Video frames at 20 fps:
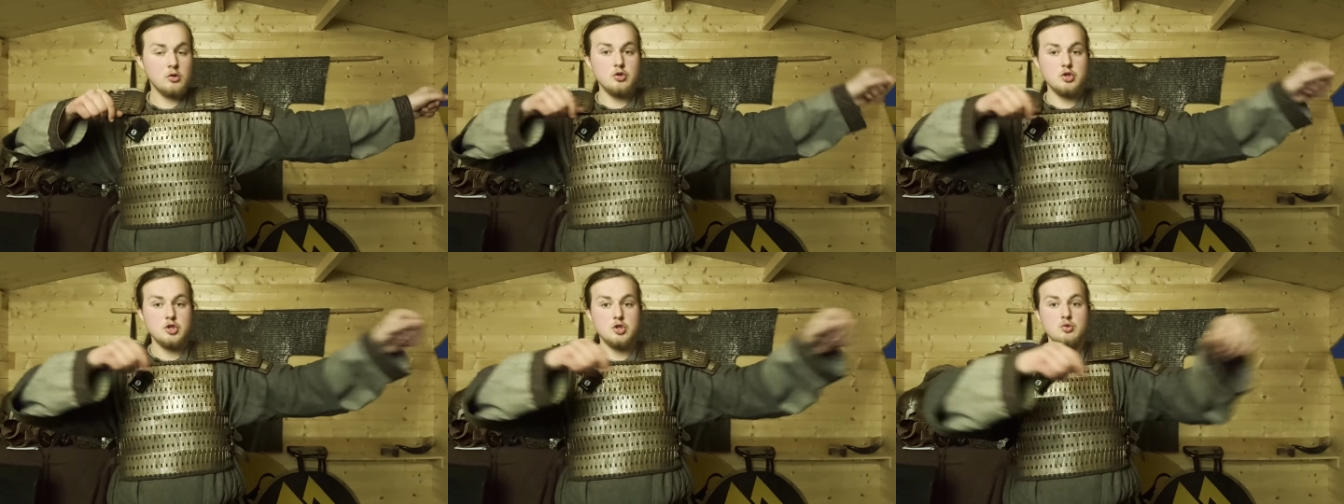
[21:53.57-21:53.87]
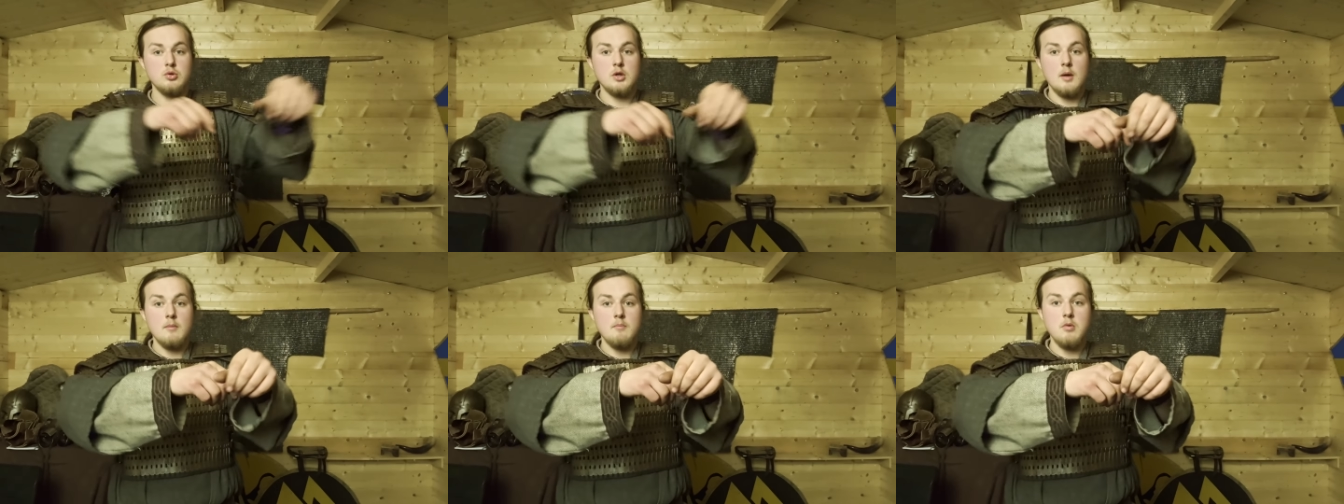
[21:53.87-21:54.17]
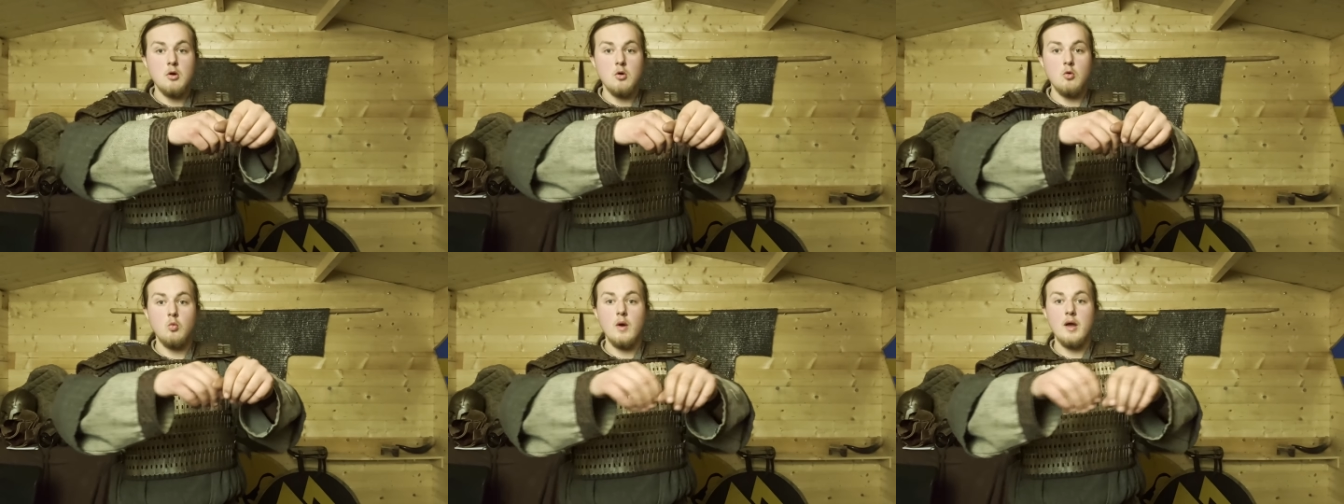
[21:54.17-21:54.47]
to shoot a
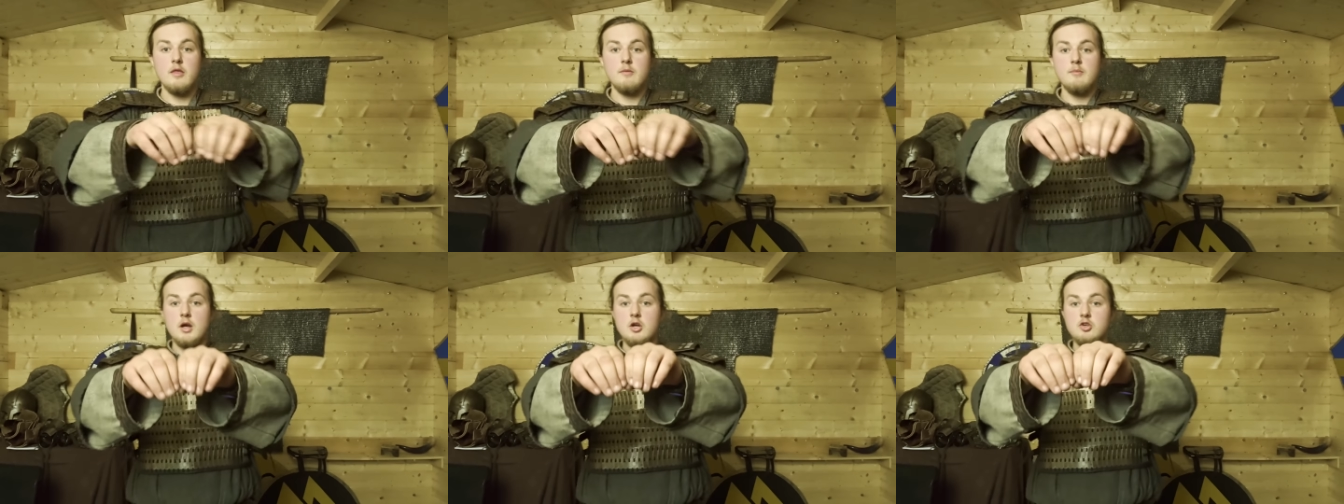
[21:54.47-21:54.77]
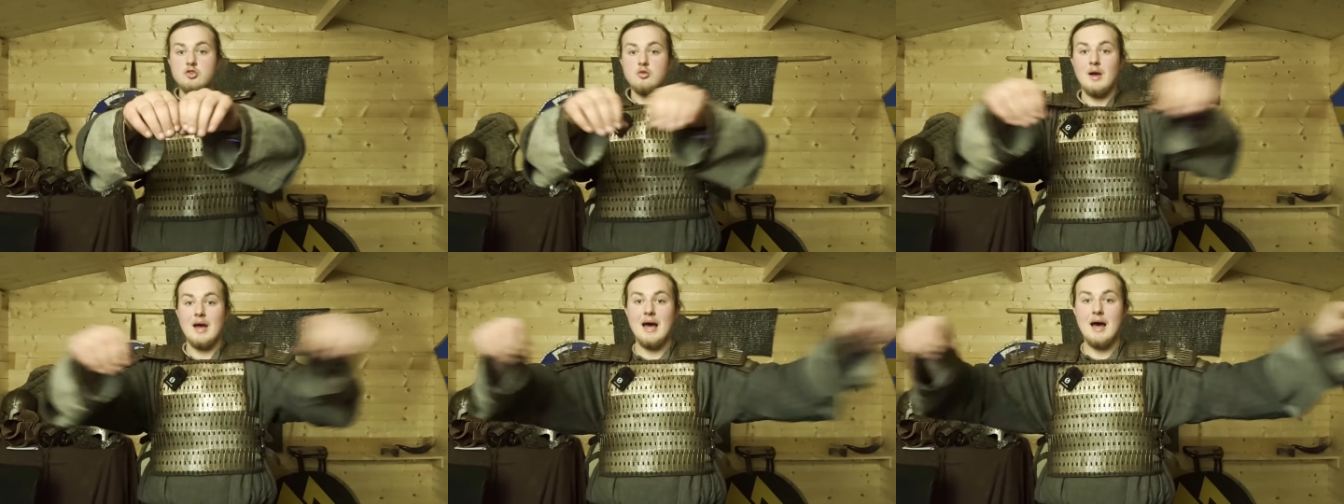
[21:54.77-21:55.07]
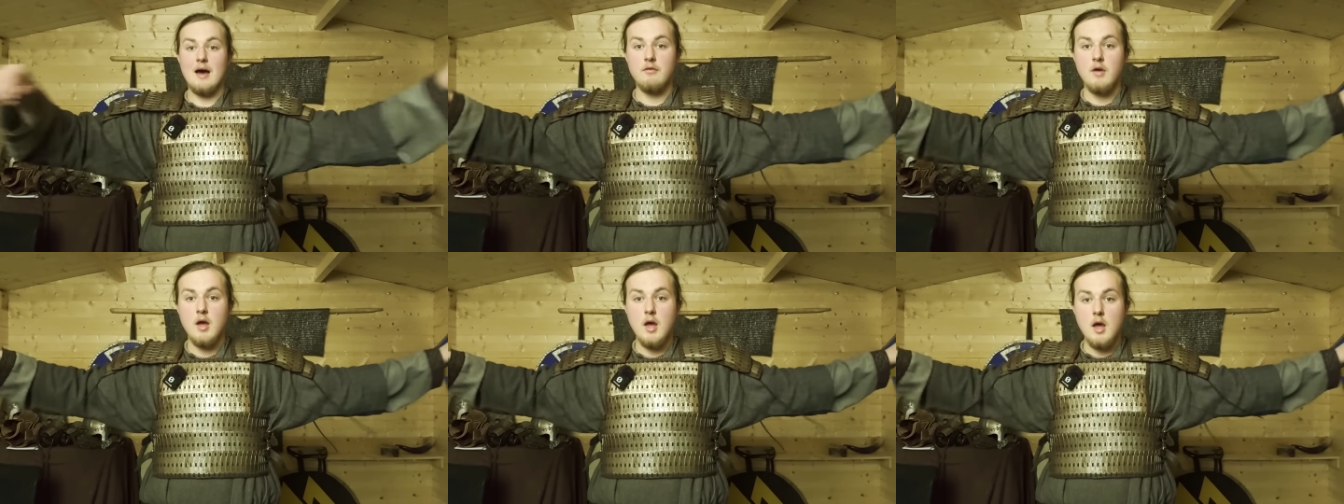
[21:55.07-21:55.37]
bow with, because you
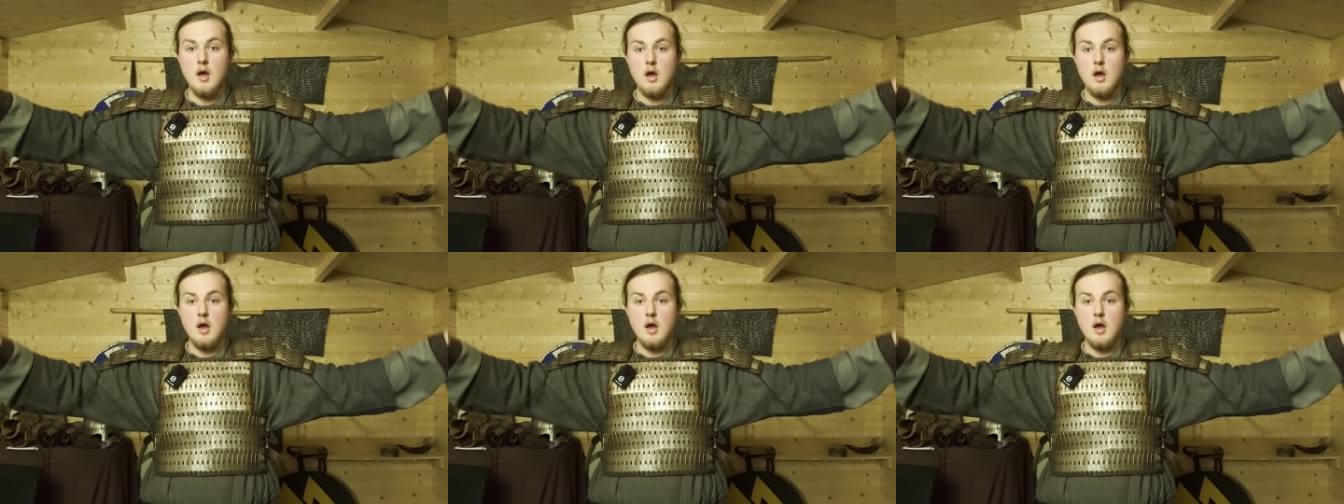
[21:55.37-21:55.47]
have